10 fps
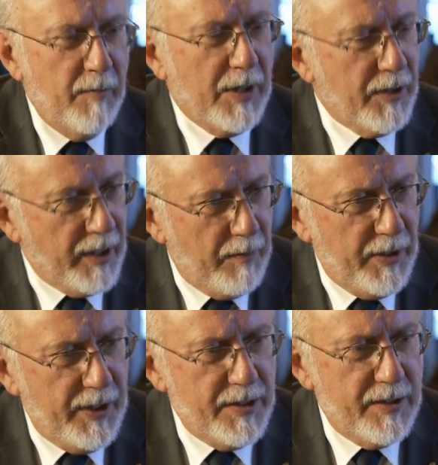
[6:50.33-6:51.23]
But the
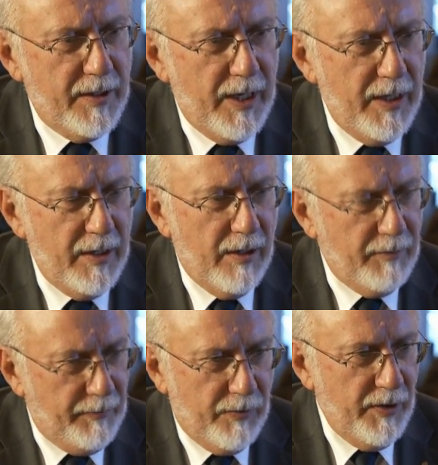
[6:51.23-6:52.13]
companies, they
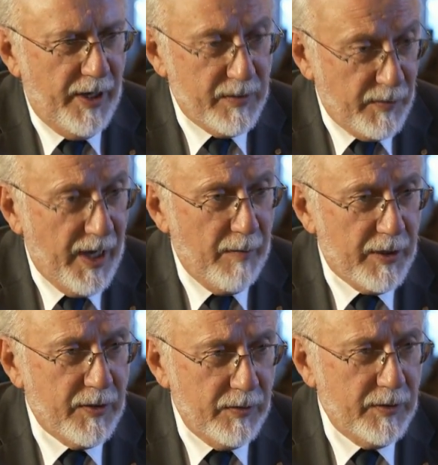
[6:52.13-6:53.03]
after 4 years were able
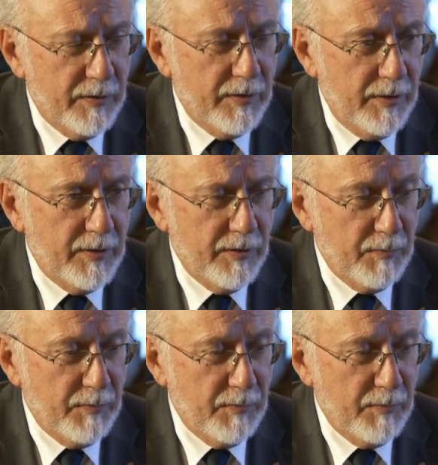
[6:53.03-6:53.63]
to